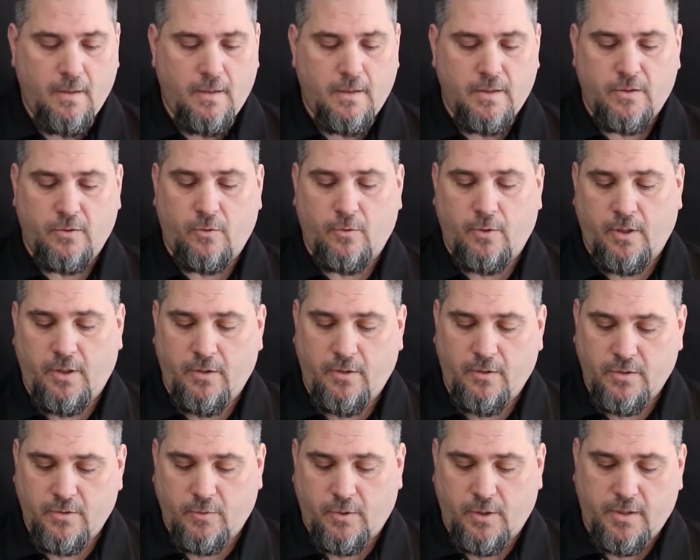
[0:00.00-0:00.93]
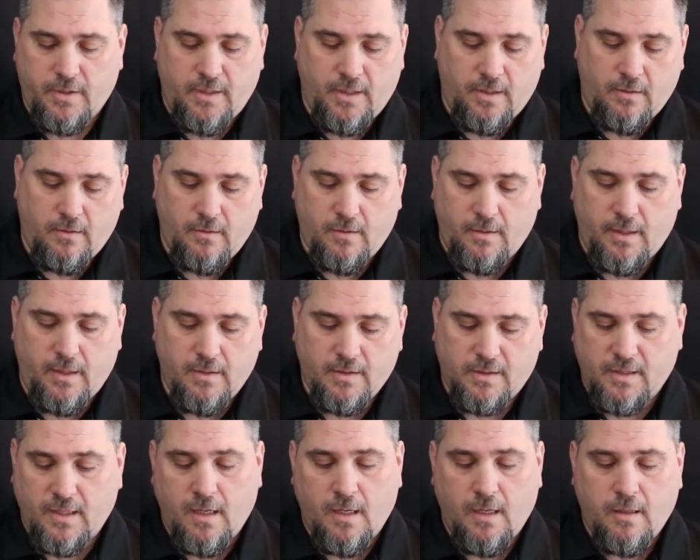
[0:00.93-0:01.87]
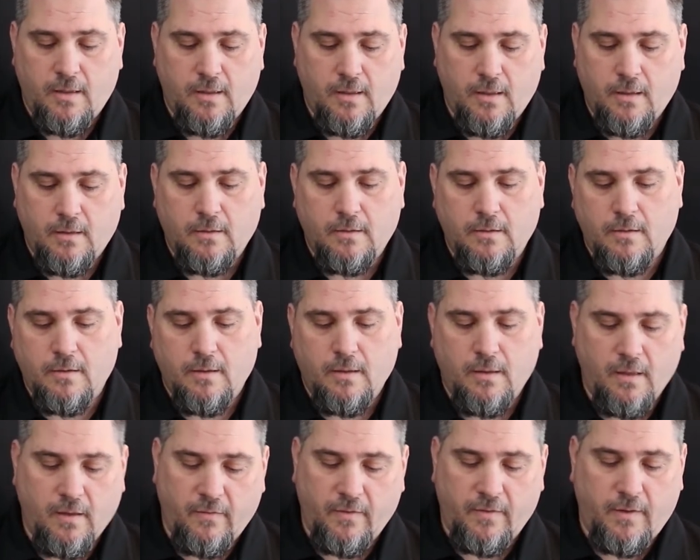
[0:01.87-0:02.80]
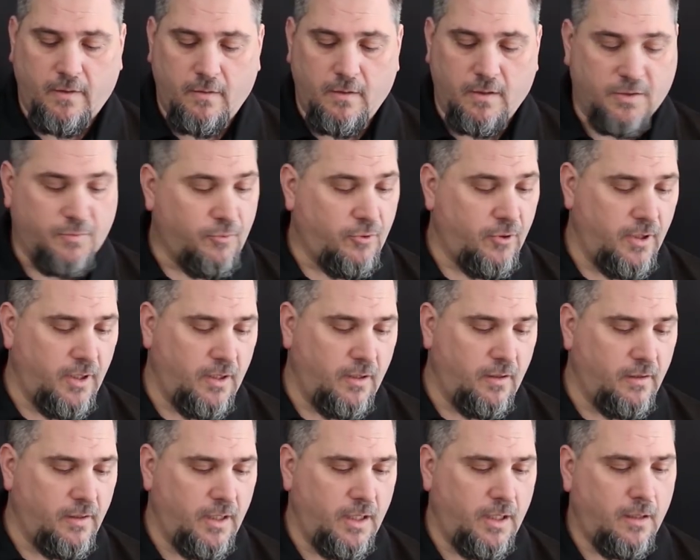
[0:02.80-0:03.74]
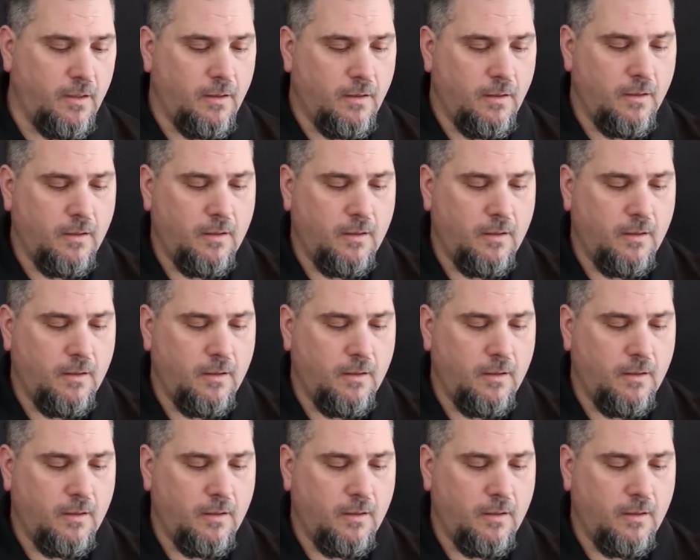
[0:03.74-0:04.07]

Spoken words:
So what we're going to do is we're going to take a look inside of there. Everything looks pretty clean.